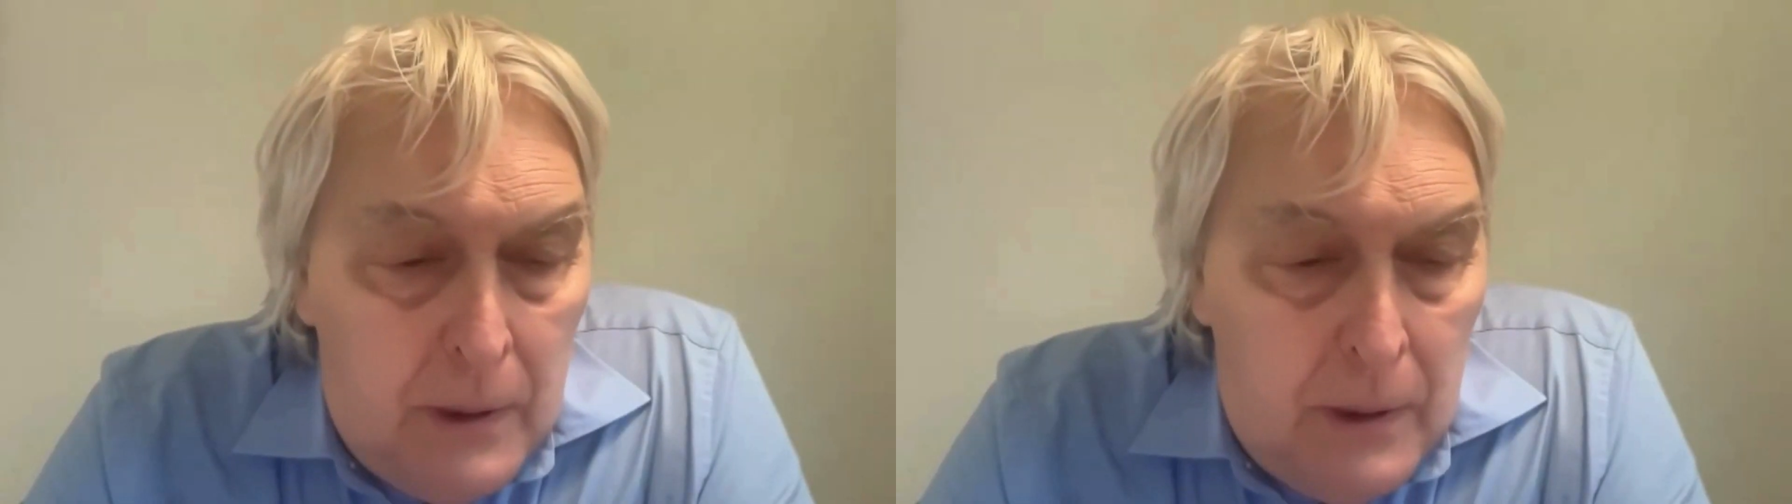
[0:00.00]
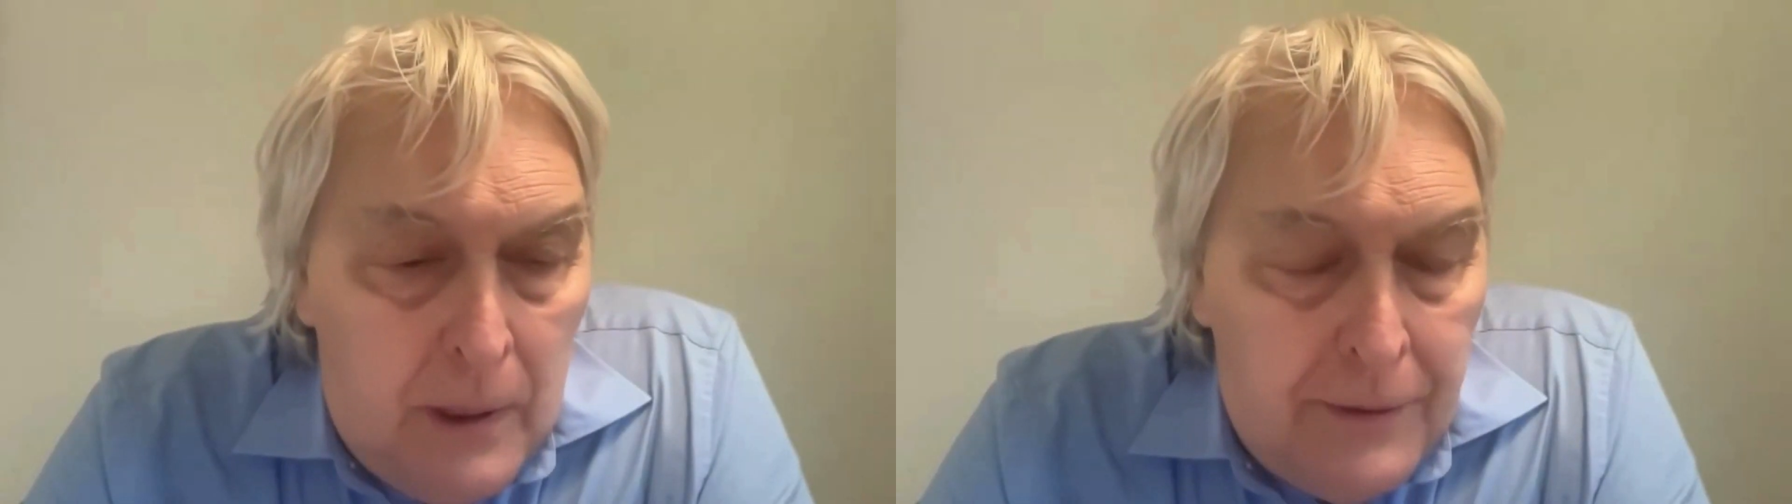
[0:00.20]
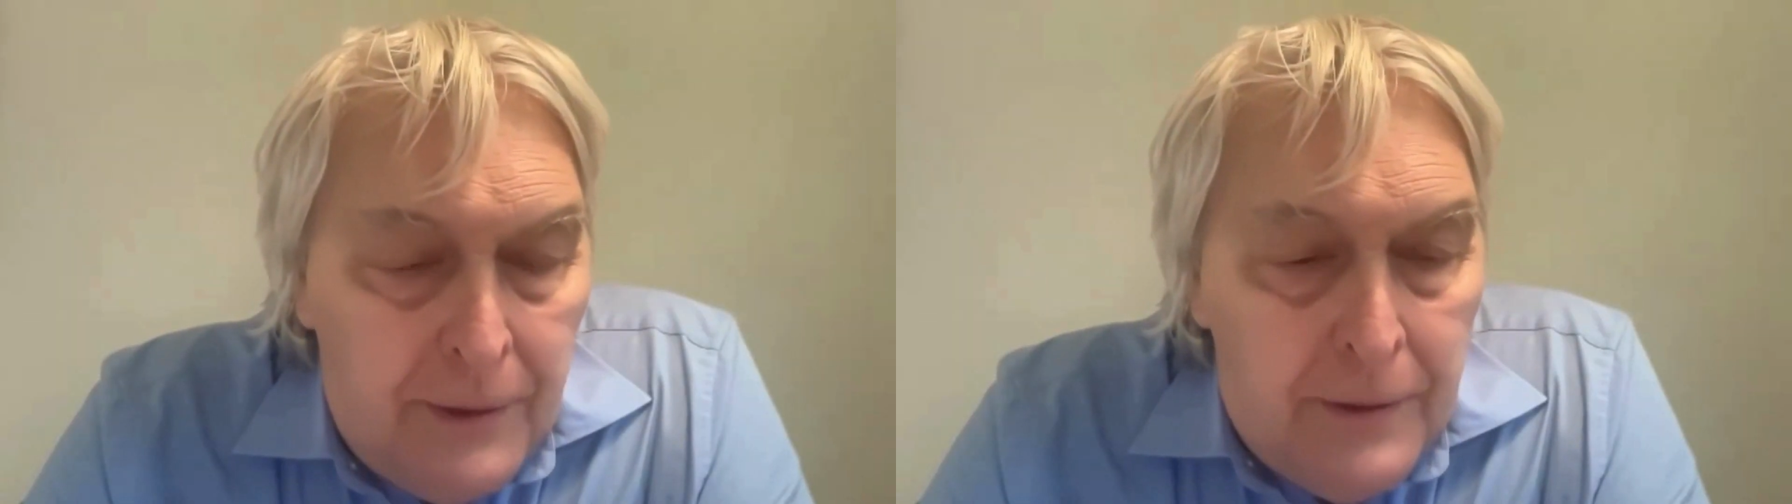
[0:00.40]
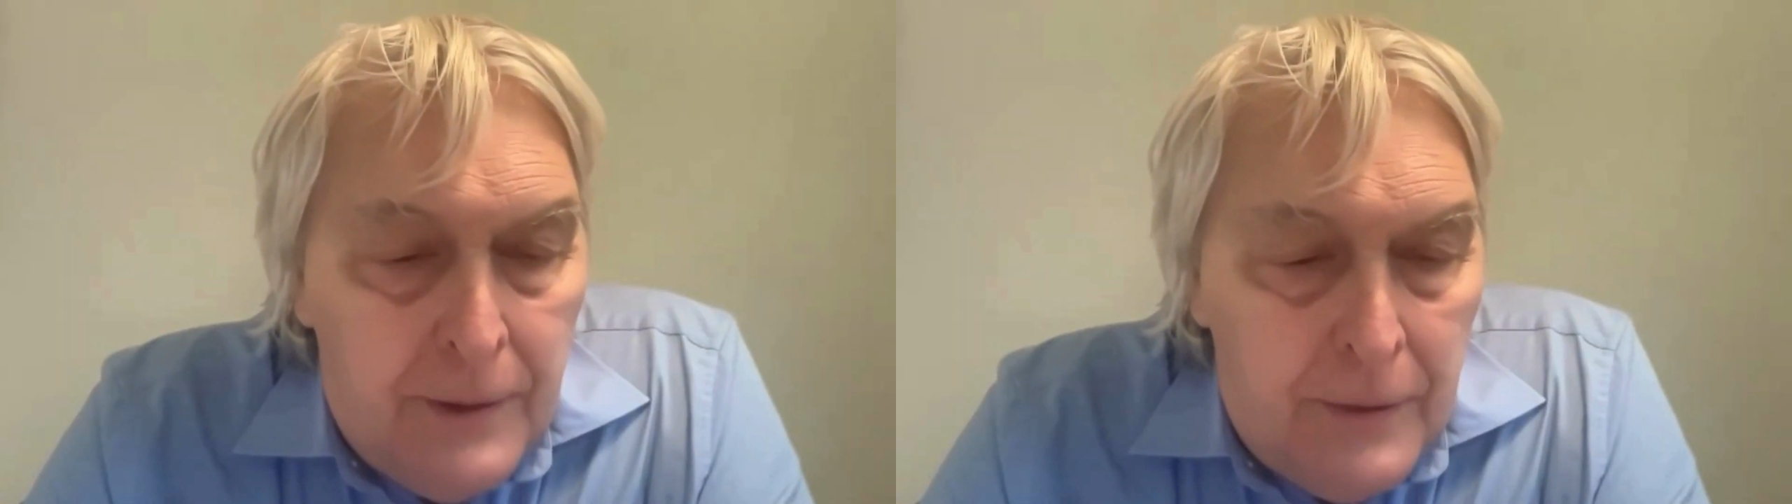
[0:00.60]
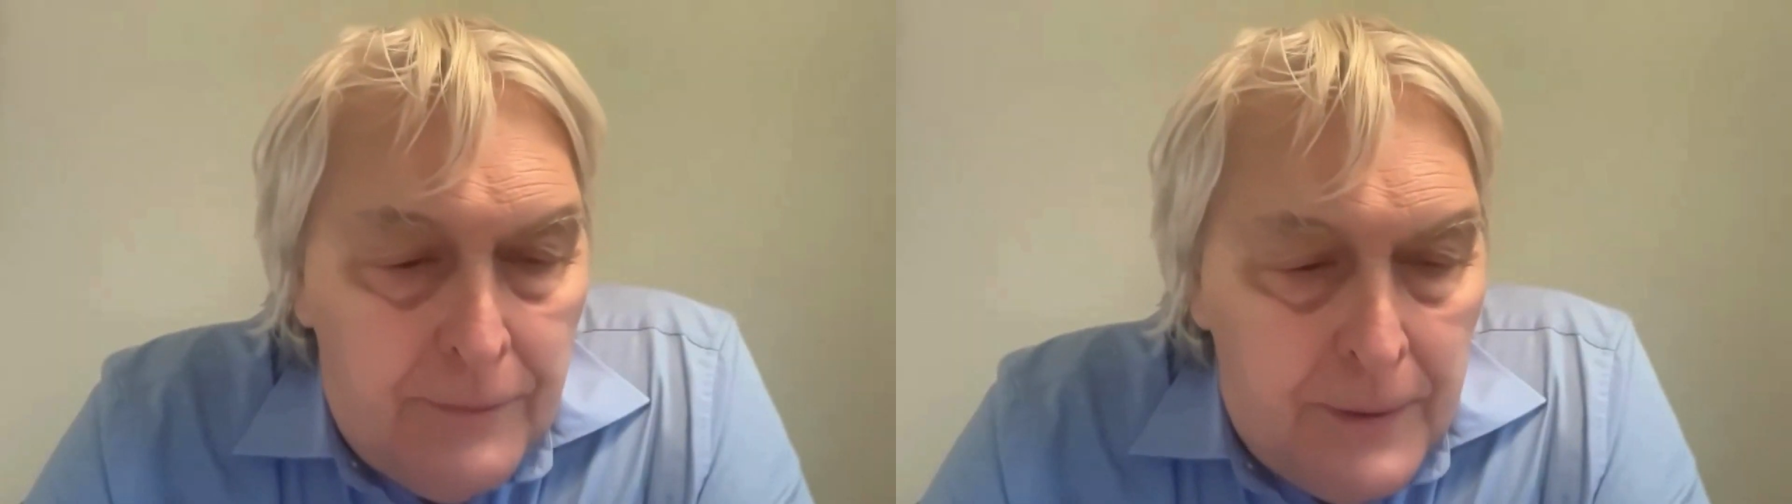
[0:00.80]
I think
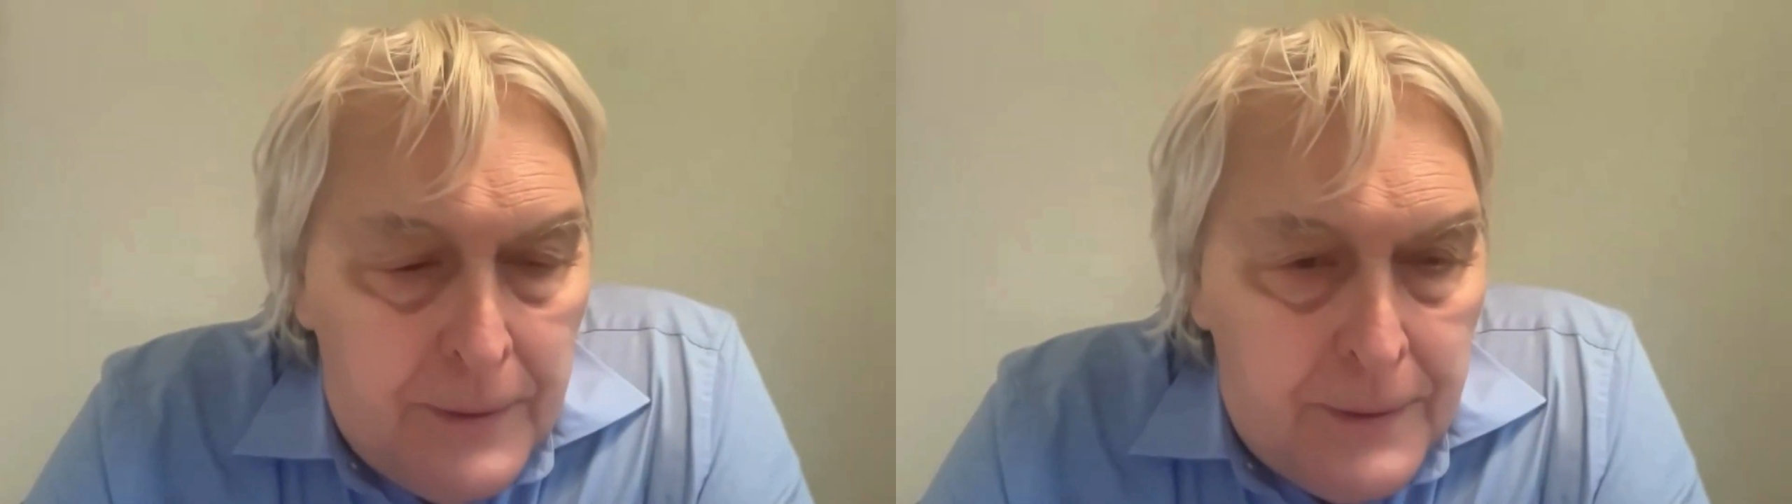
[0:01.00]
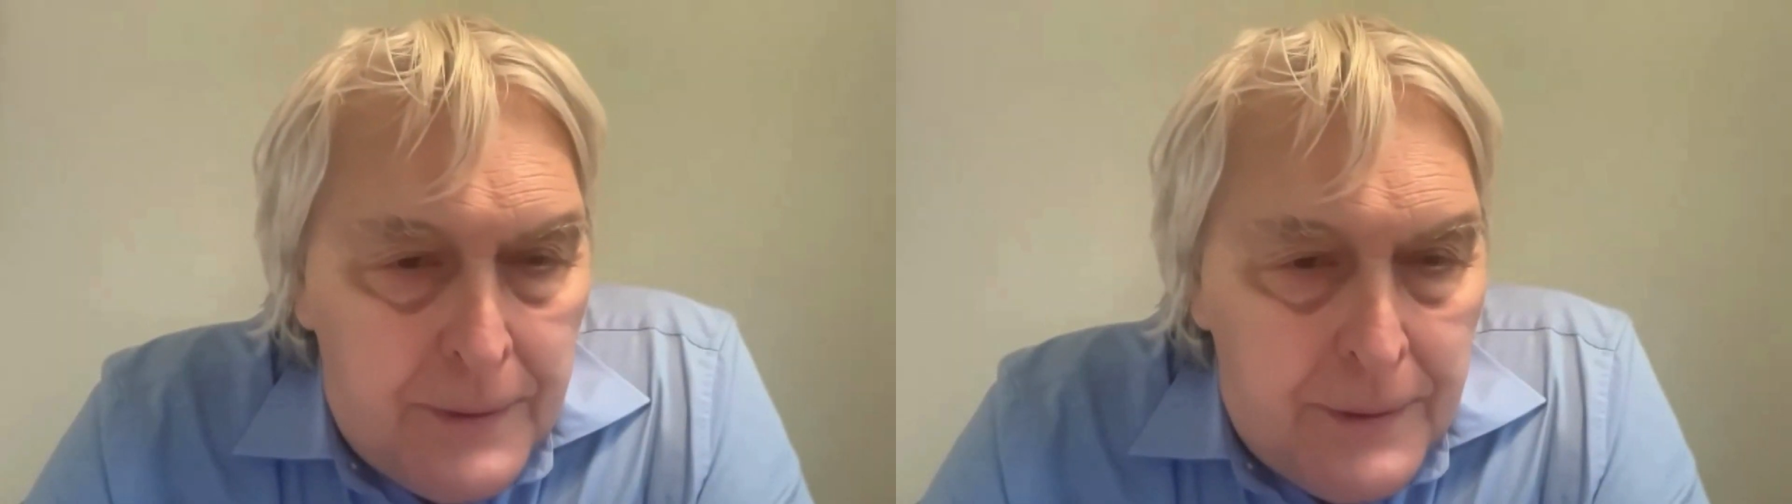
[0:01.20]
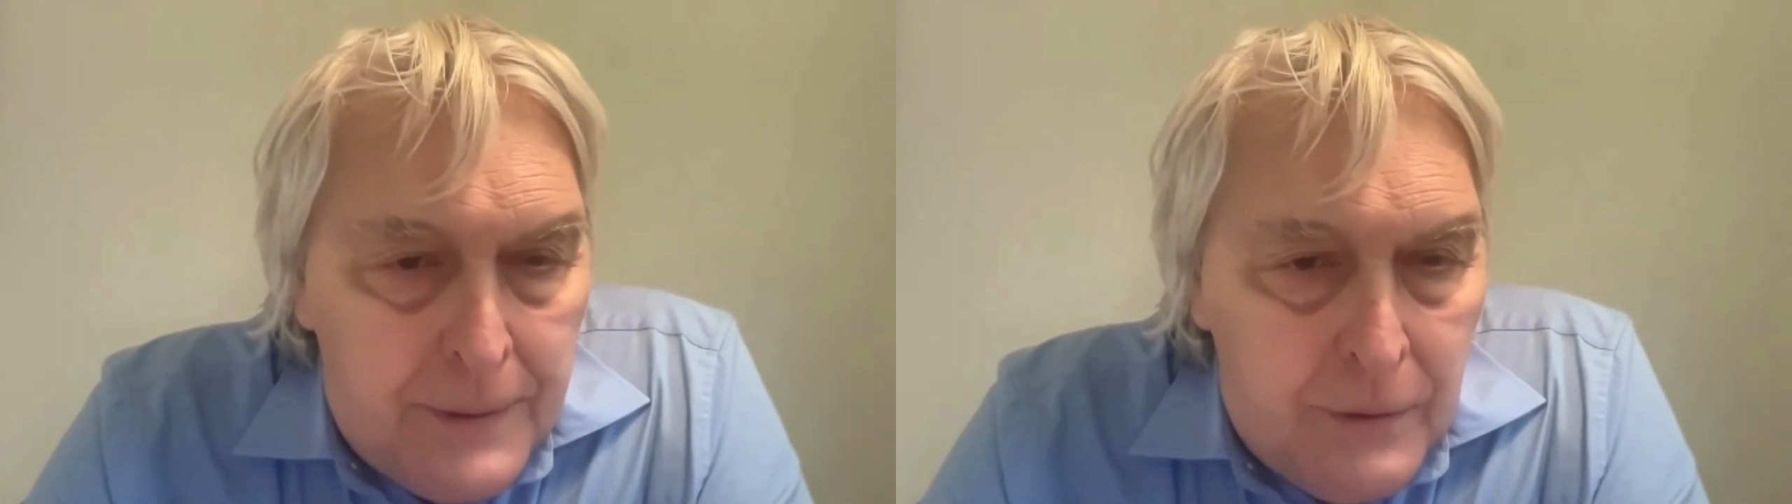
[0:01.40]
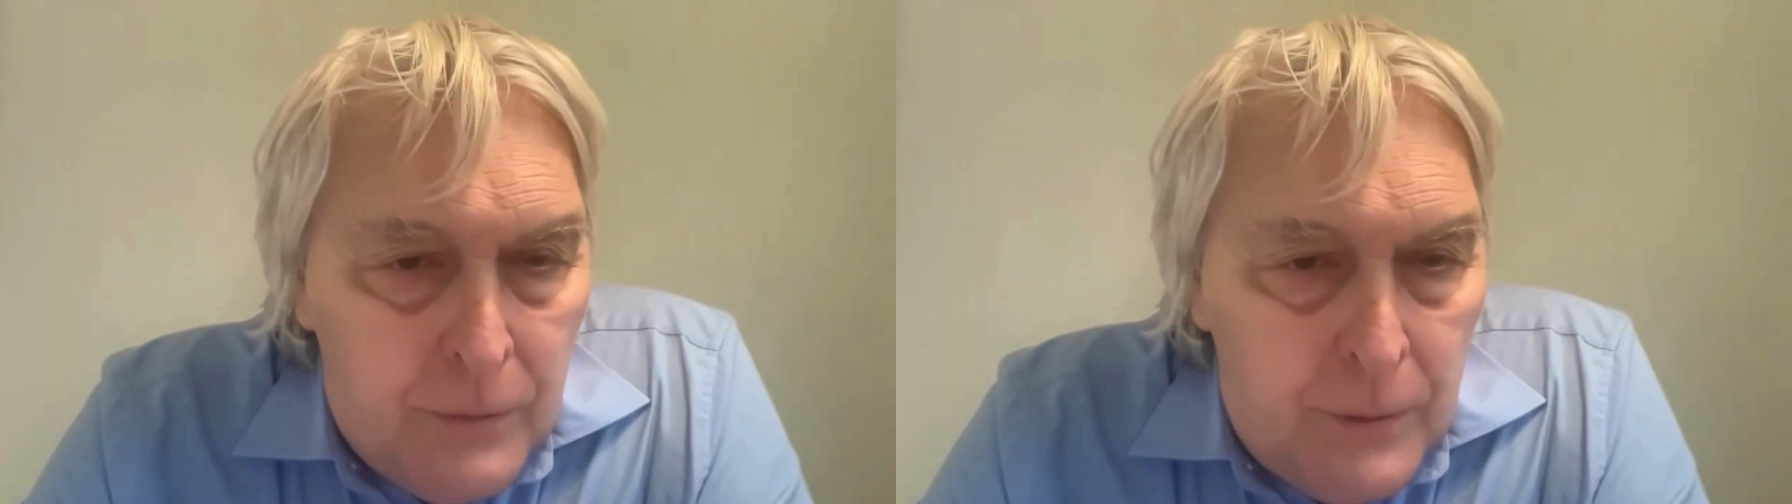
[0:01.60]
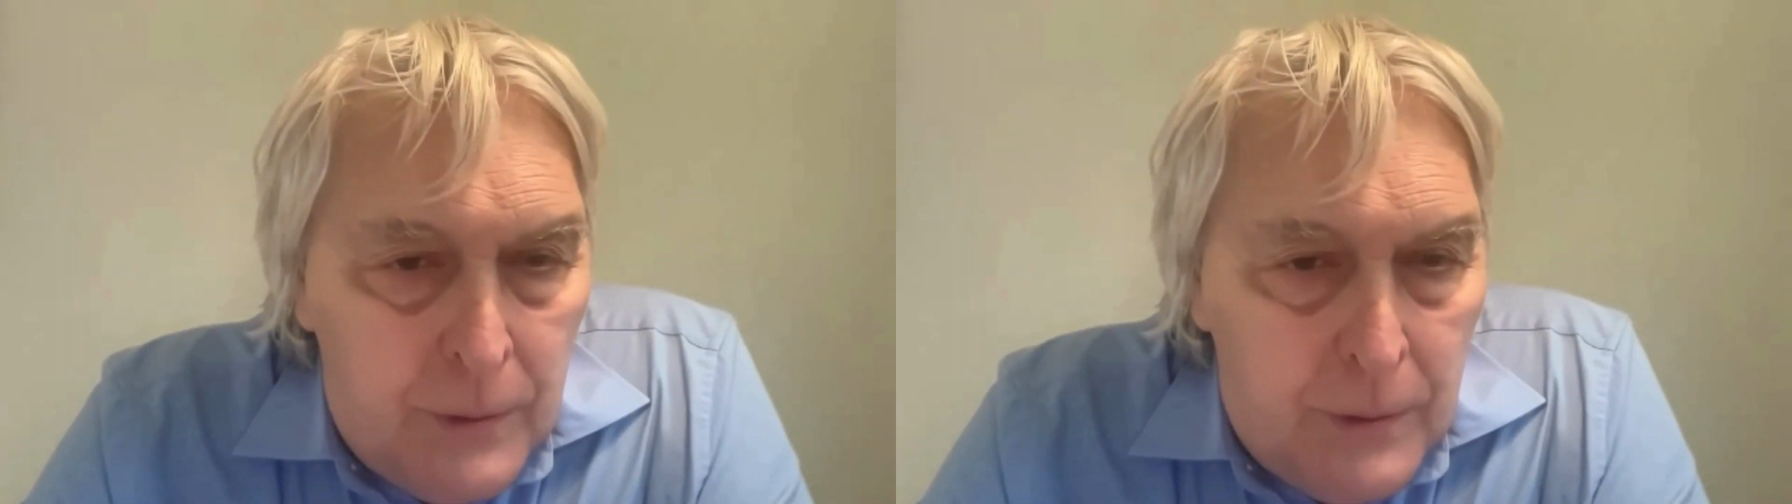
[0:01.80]
the advances that
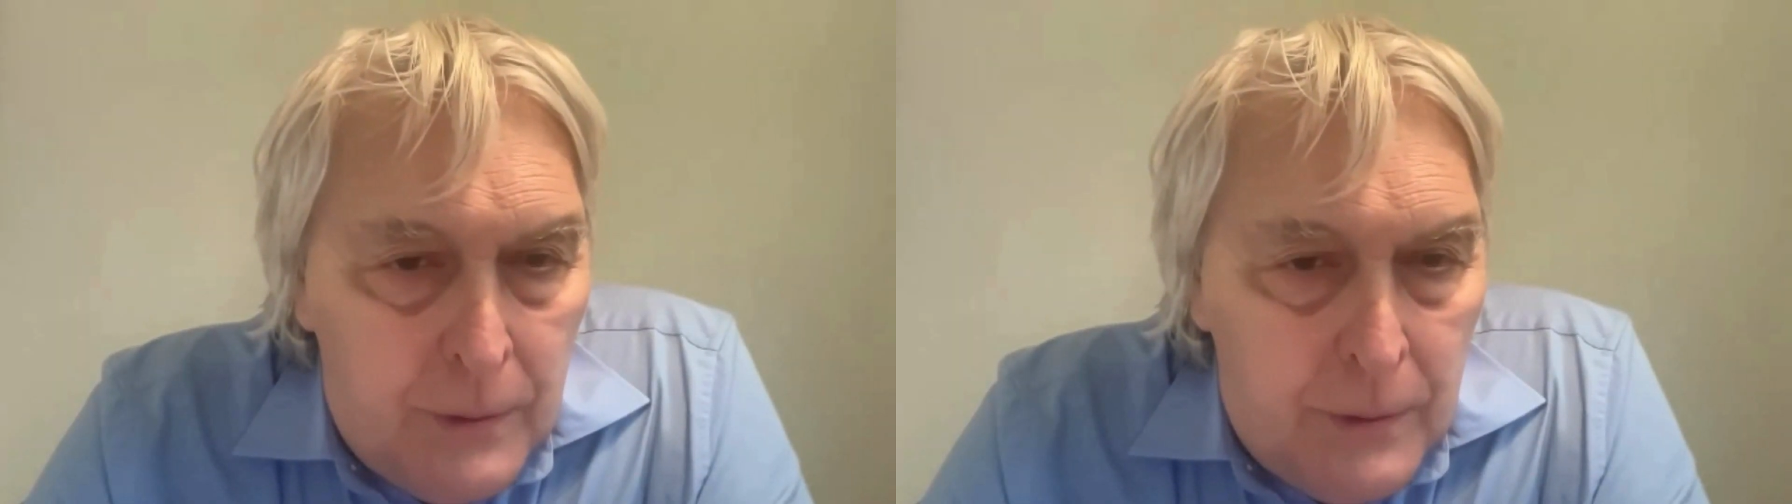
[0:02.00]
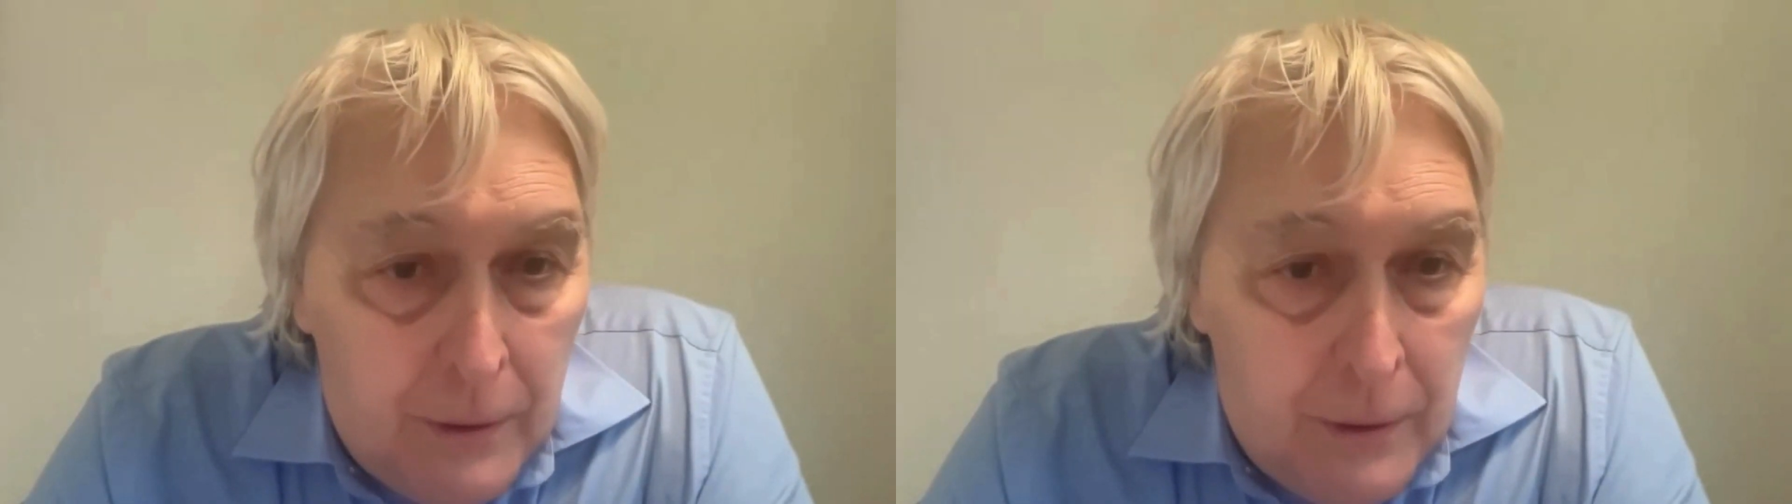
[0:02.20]
we're